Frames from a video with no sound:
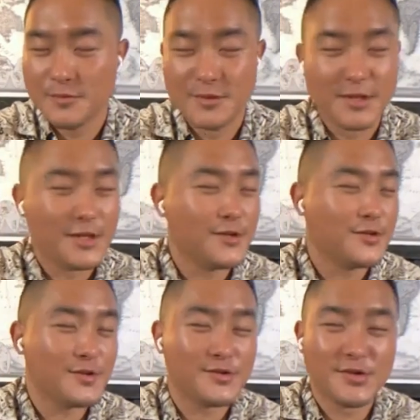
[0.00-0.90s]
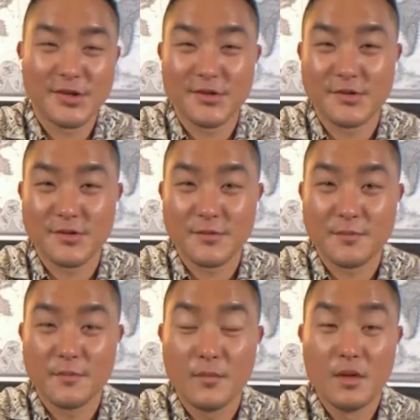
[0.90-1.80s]
Jesus, Jesus.
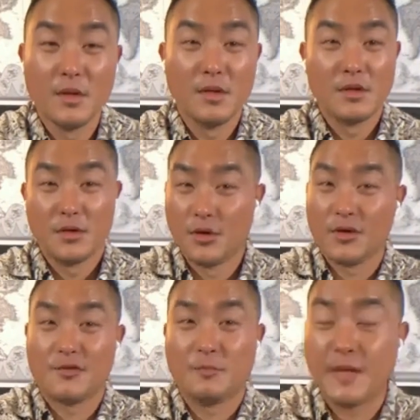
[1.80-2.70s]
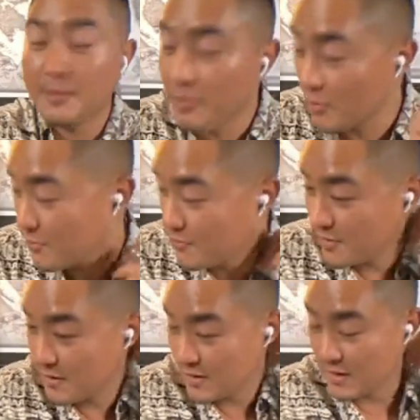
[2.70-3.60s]
You know, there's people
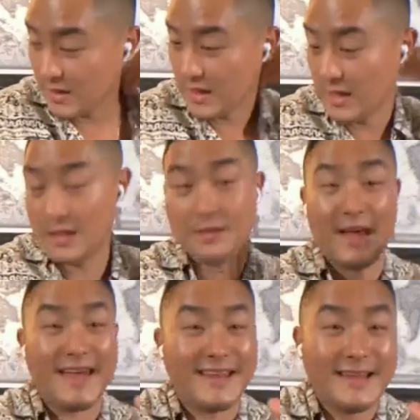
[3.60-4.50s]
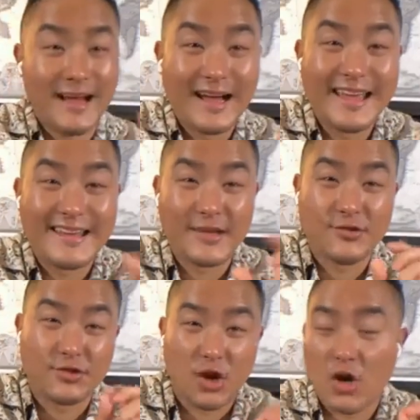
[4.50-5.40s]
uh, that, again, they
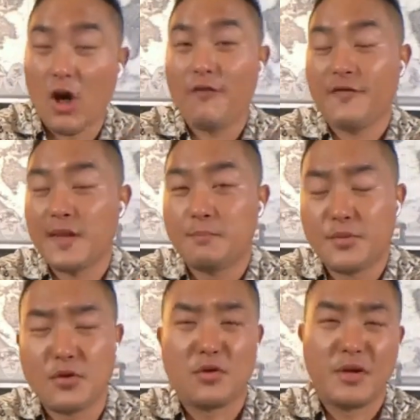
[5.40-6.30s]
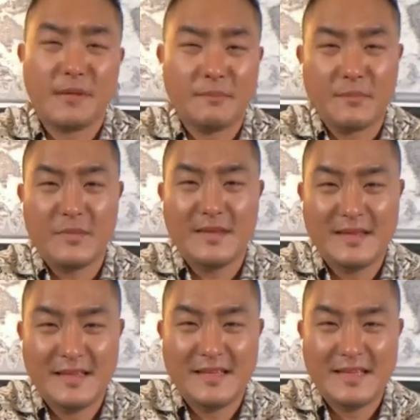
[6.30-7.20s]
start off in purity,
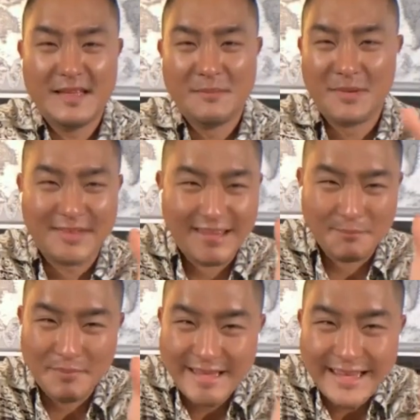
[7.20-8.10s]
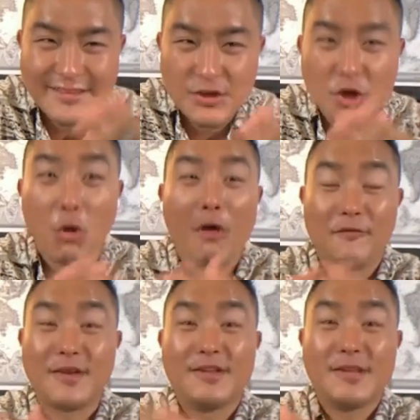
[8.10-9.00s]
but they begin to go
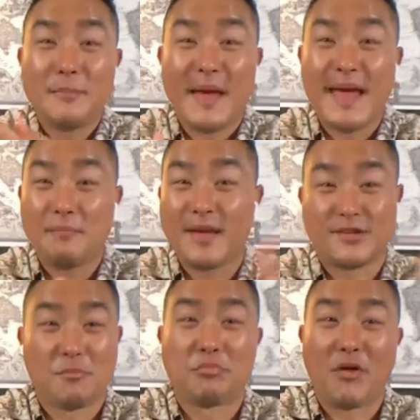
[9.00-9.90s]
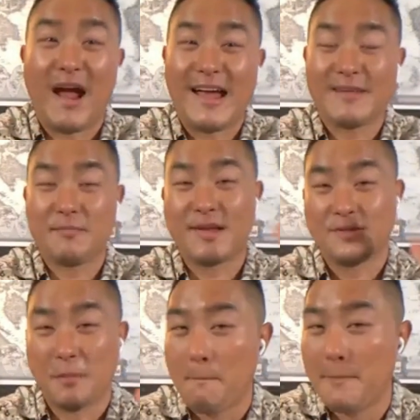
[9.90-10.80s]
off on a deep end because of pride,
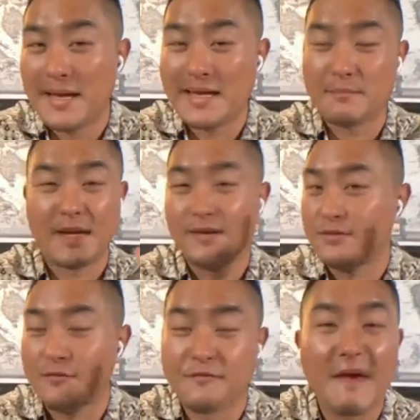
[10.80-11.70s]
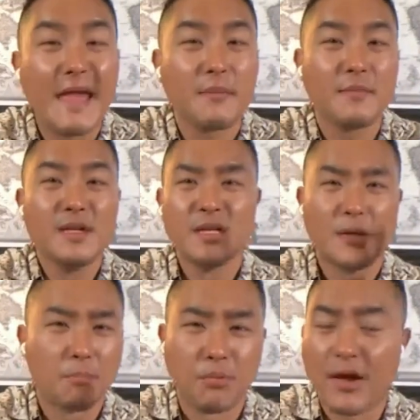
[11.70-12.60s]
because of money, because of fame,
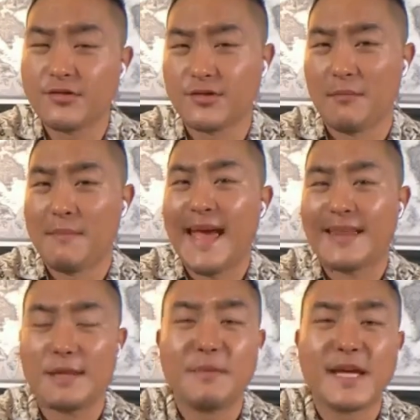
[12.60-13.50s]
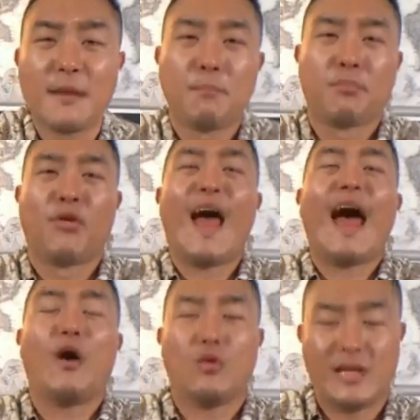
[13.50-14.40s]
the praises of man. They become
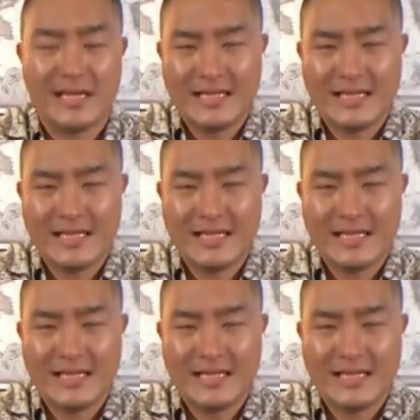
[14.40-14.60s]
proud.